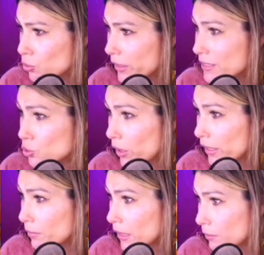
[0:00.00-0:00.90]
One is
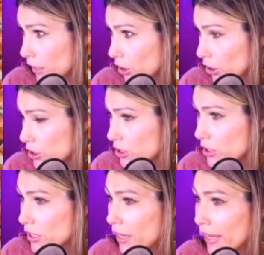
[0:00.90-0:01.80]
20 millimeters
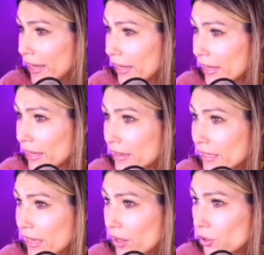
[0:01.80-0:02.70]
and
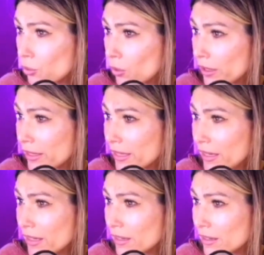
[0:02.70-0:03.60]
the other one
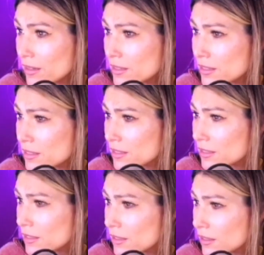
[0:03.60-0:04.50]

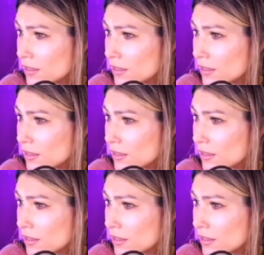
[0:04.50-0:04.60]
is